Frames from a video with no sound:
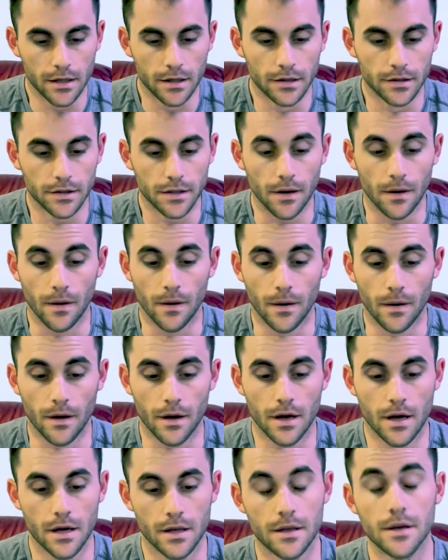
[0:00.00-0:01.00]
So
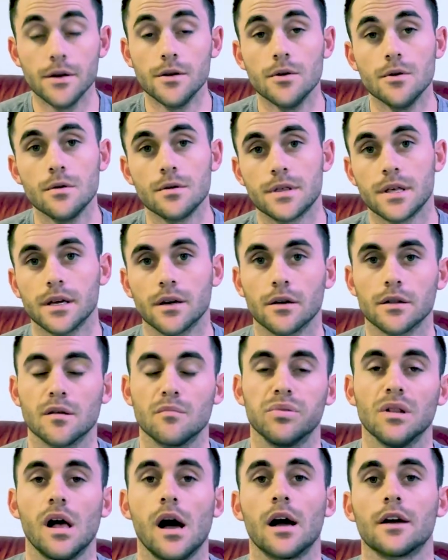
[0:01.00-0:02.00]
the new thing on the
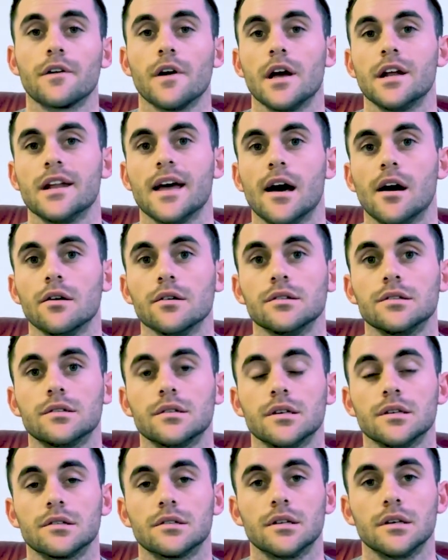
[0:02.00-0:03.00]
block right now is
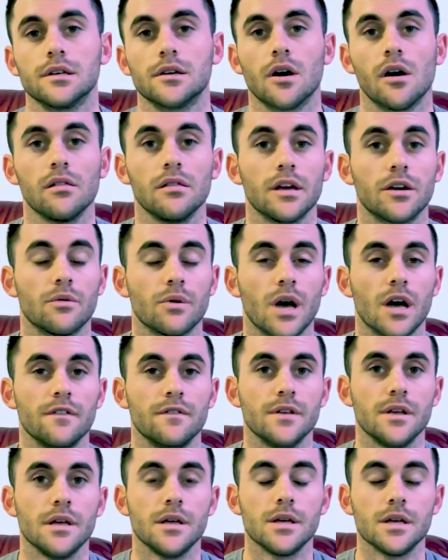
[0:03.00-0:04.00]
this thing called Liquid
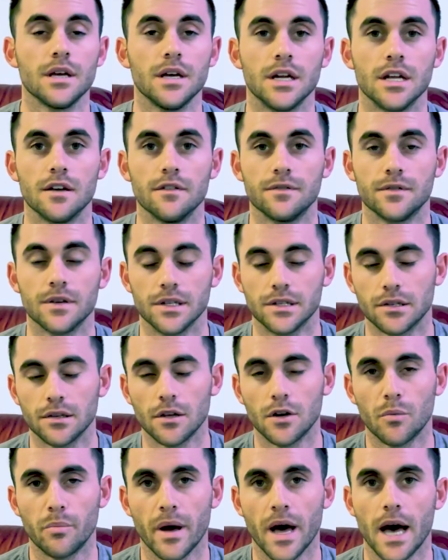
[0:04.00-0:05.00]
IV, and if it's a
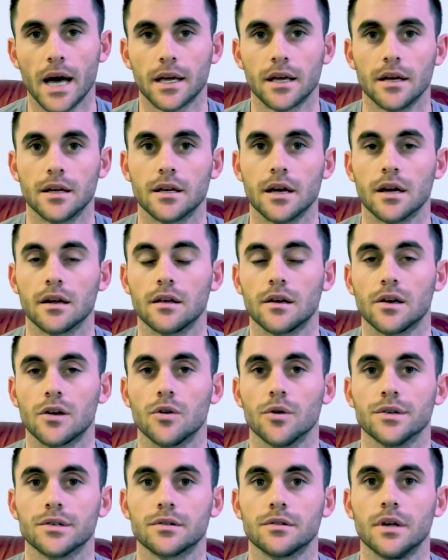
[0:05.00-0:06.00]
little packet, kind of like a
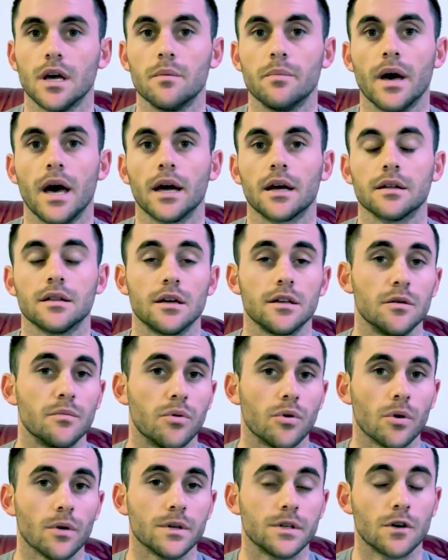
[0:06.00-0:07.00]
Crystal Light packet that you
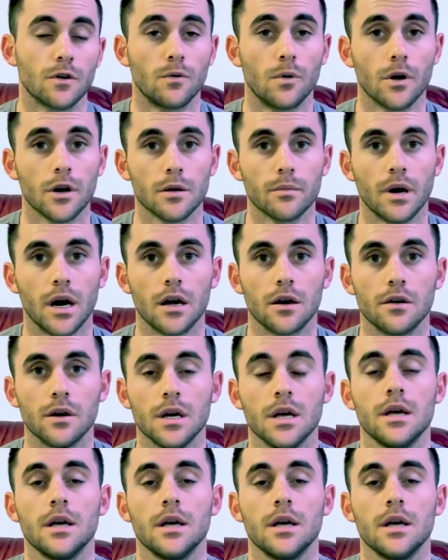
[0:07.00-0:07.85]
pour into a water bottle,